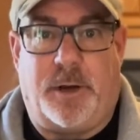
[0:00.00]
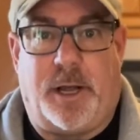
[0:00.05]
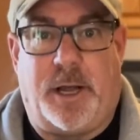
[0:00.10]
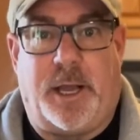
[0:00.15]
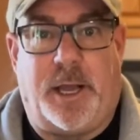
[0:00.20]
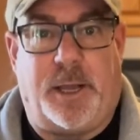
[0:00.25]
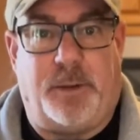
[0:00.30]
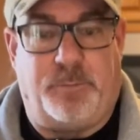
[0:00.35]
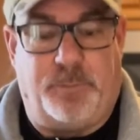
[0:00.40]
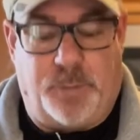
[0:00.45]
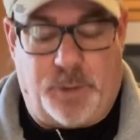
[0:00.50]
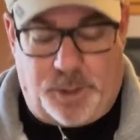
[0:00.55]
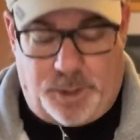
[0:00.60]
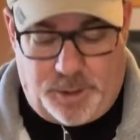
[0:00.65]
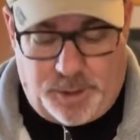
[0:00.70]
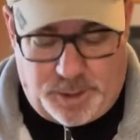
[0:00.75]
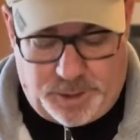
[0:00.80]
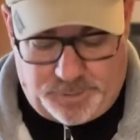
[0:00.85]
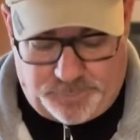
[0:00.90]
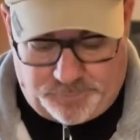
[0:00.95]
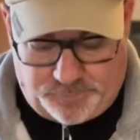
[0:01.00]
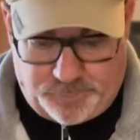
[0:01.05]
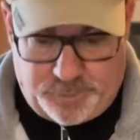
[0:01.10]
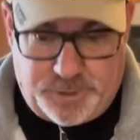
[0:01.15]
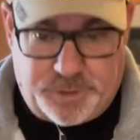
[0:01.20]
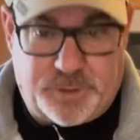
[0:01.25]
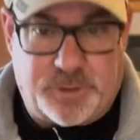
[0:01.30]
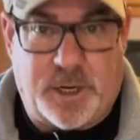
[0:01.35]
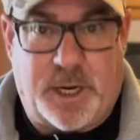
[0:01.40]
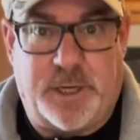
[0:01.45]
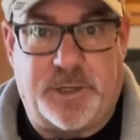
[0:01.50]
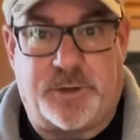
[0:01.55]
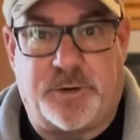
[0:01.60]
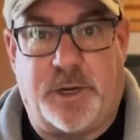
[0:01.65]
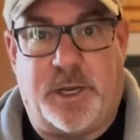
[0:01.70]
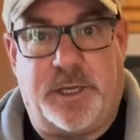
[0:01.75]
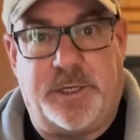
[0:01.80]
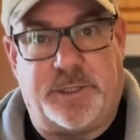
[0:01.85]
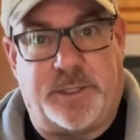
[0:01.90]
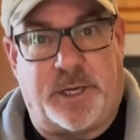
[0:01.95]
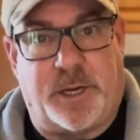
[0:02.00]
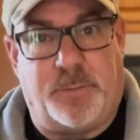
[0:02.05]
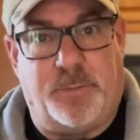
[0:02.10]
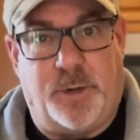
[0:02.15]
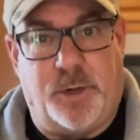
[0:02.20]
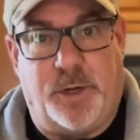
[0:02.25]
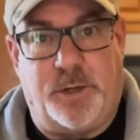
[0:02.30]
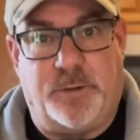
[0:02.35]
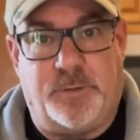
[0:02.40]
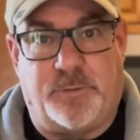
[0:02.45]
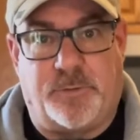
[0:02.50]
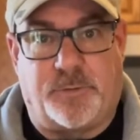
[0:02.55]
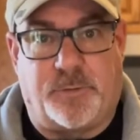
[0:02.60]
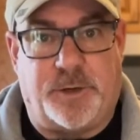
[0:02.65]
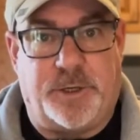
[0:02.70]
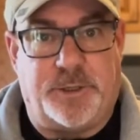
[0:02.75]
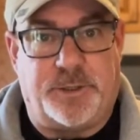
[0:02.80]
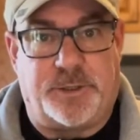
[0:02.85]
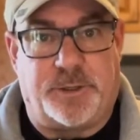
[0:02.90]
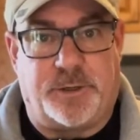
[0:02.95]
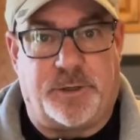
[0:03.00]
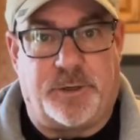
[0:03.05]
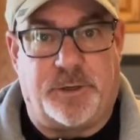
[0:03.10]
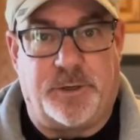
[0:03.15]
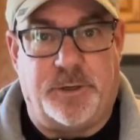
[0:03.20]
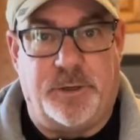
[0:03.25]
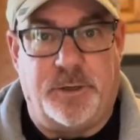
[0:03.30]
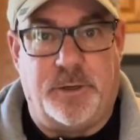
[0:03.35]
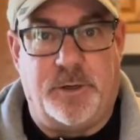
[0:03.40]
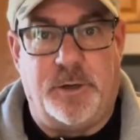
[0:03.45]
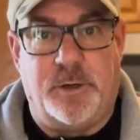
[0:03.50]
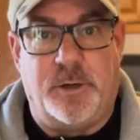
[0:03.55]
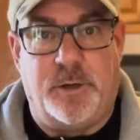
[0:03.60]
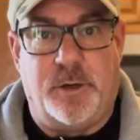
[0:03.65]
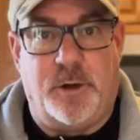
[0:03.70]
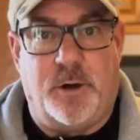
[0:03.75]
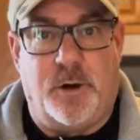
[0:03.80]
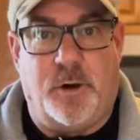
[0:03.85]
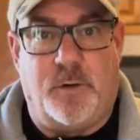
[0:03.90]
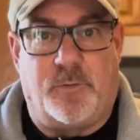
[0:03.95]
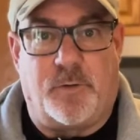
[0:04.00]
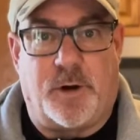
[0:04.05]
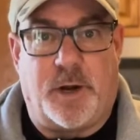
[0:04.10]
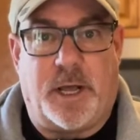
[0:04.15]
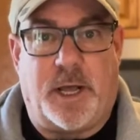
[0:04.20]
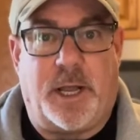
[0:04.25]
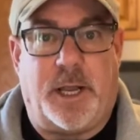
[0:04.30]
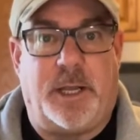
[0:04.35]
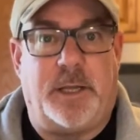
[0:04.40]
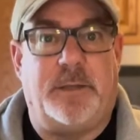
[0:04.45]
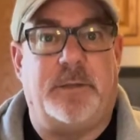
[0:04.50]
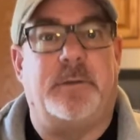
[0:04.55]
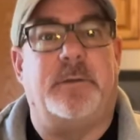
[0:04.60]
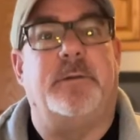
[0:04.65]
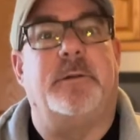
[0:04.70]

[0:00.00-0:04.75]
I put it on the freeze dry trays, then I put it in the freezer overnight,